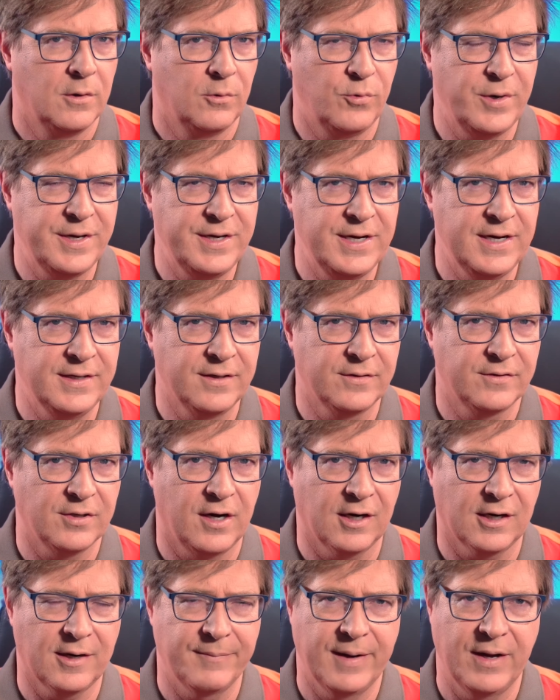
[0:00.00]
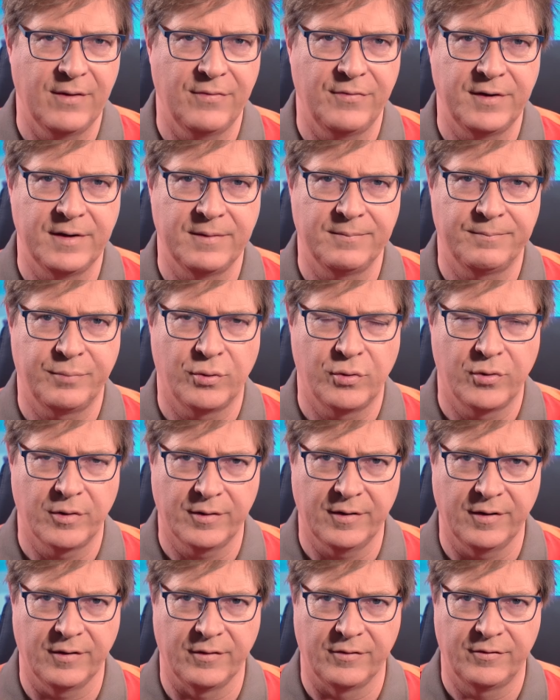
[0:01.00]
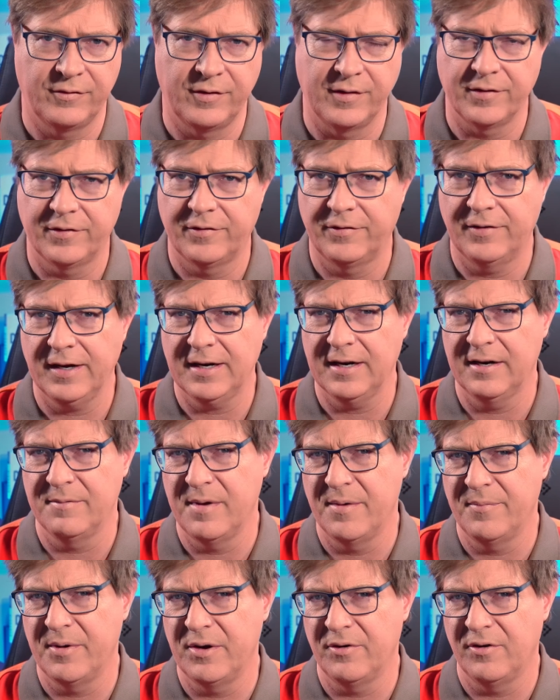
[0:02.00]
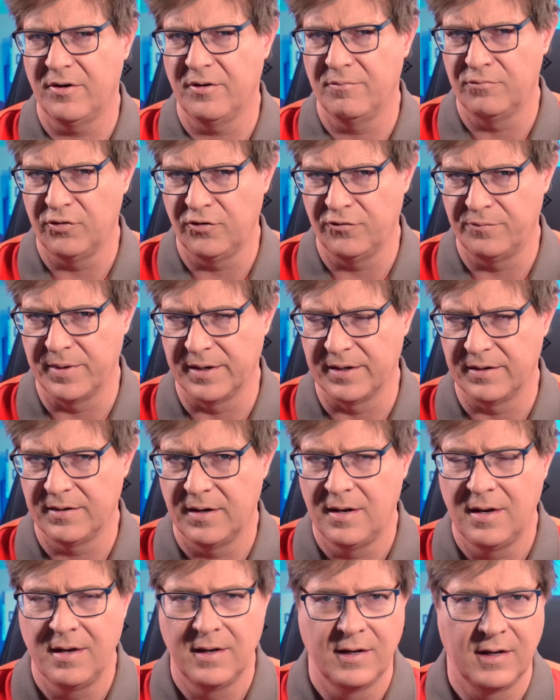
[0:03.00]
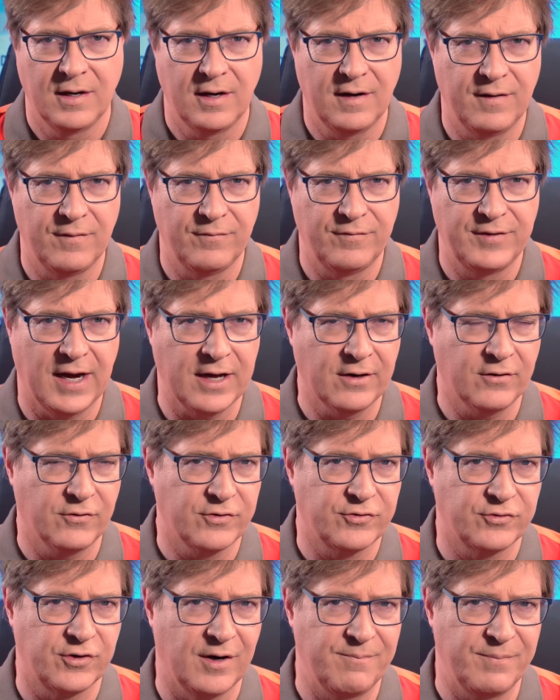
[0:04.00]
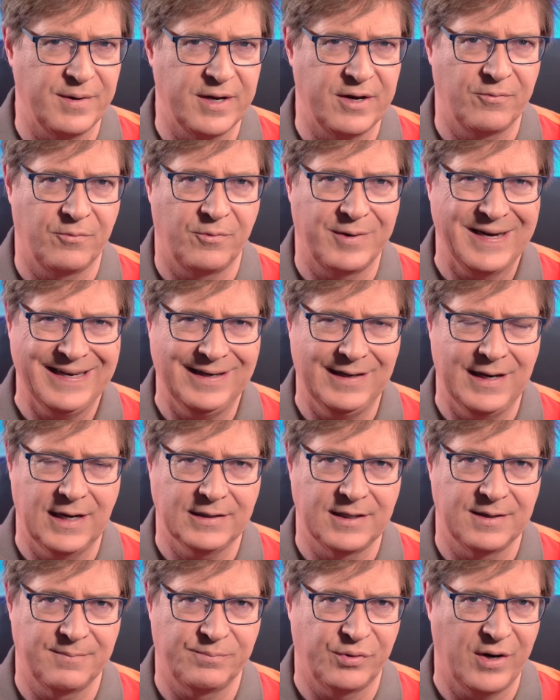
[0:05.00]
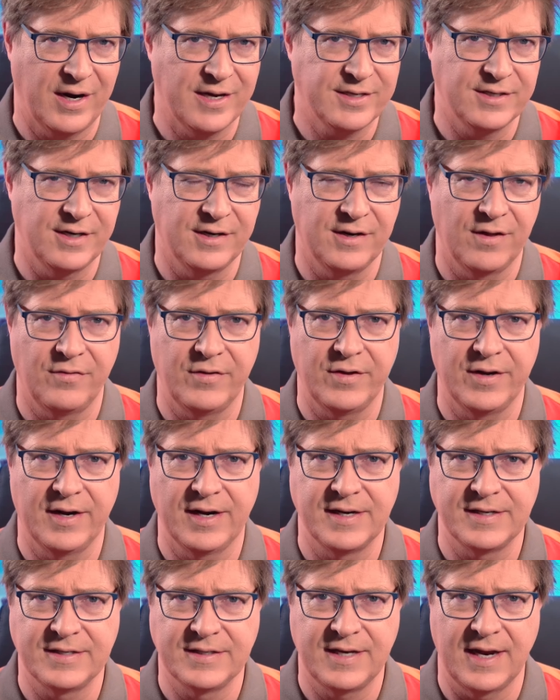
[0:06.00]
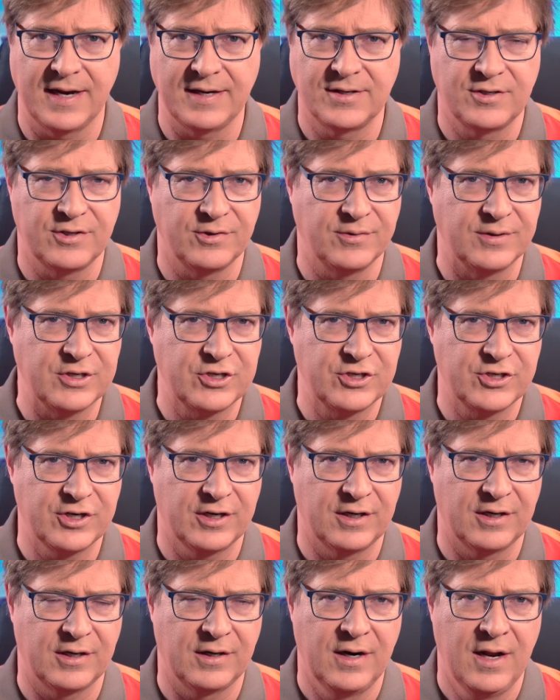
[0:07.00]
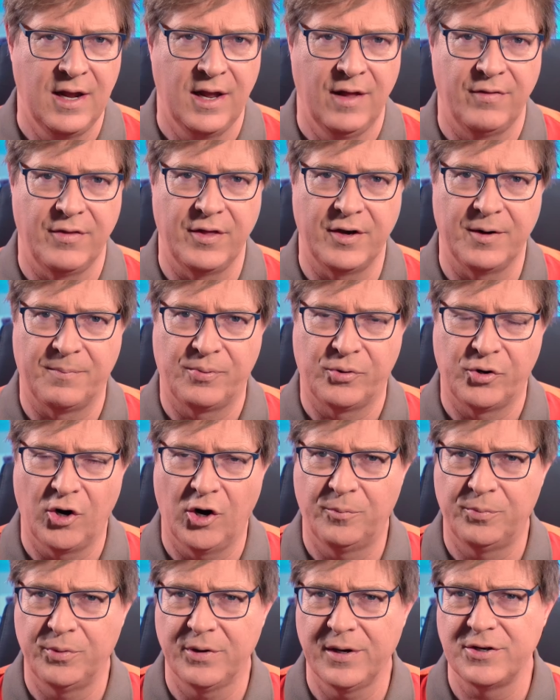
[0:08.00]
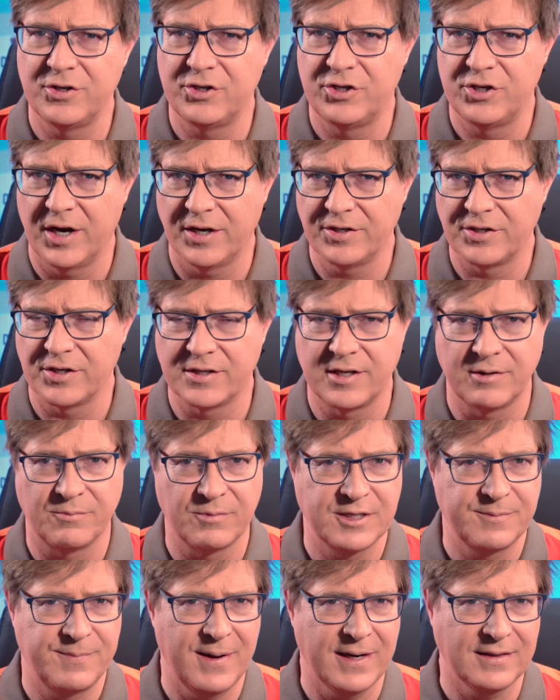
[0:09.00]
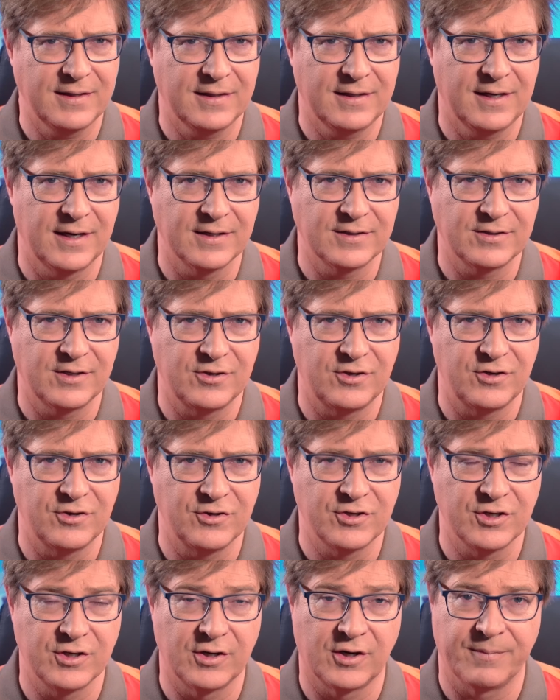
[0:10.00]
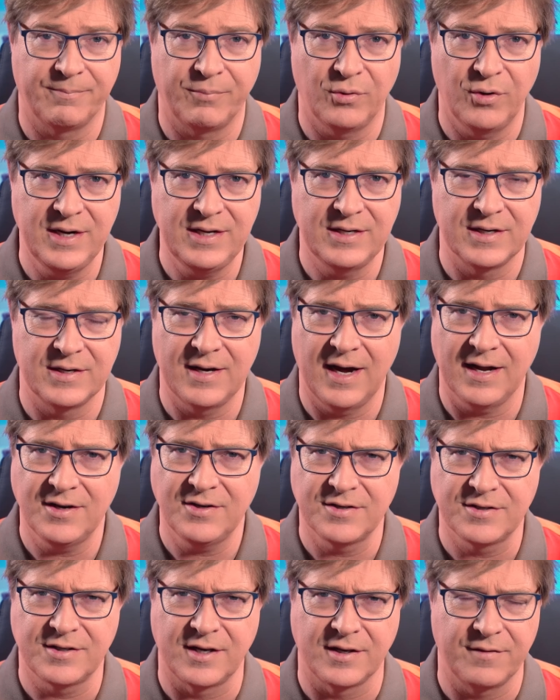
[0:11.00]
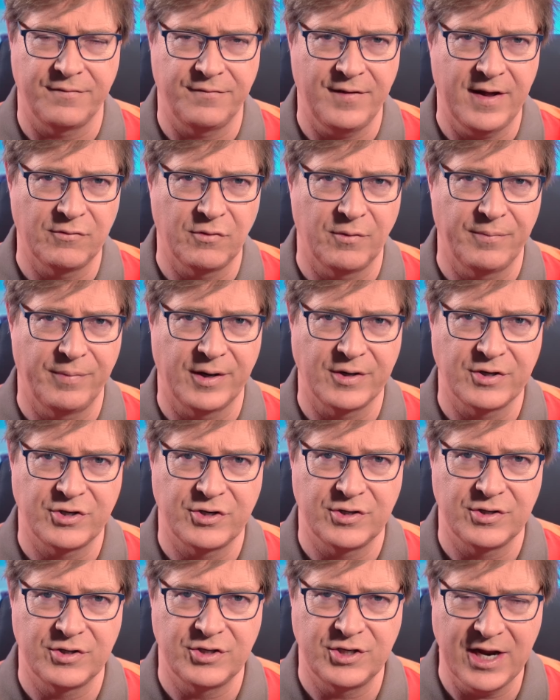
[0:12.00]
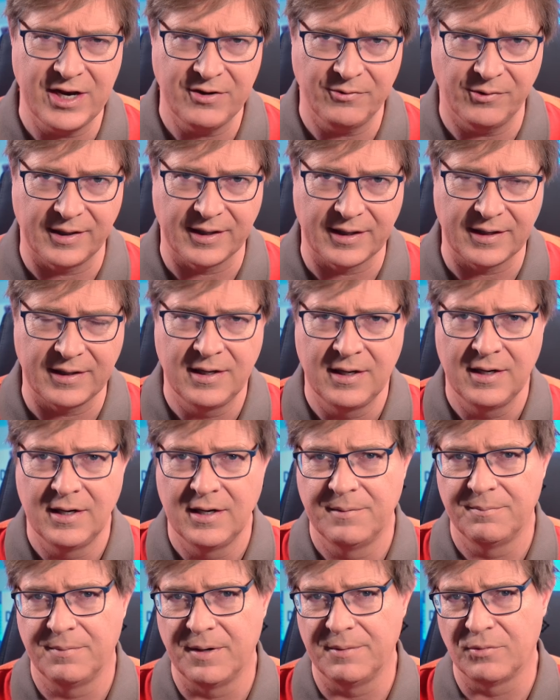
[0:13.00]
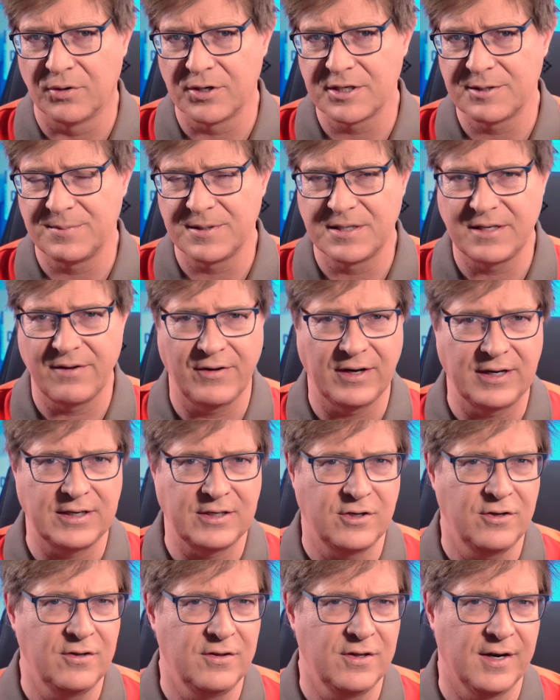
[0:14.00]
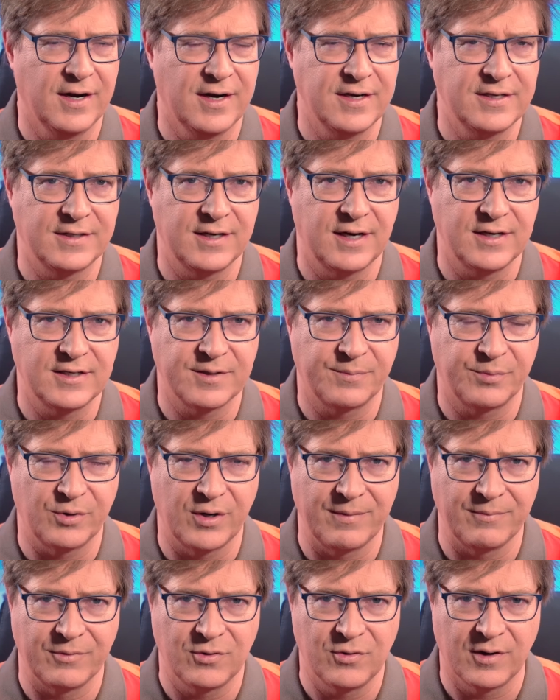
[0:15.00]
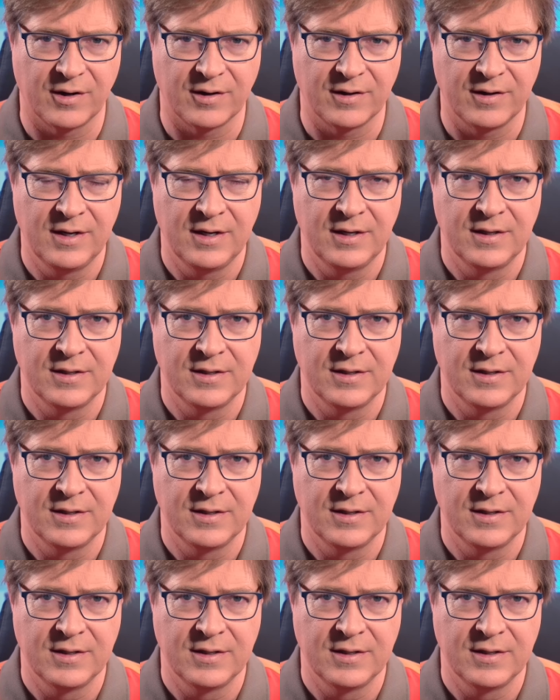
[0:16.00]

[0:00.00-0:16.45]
We need to talk about the importance to the Second Amendment movement of Donald Trump being reelected president of the United States to ensure that appropriate judges that respect the Constitution are appointed not just to the federal bench generally, but more specifically to the United States Supreme Court.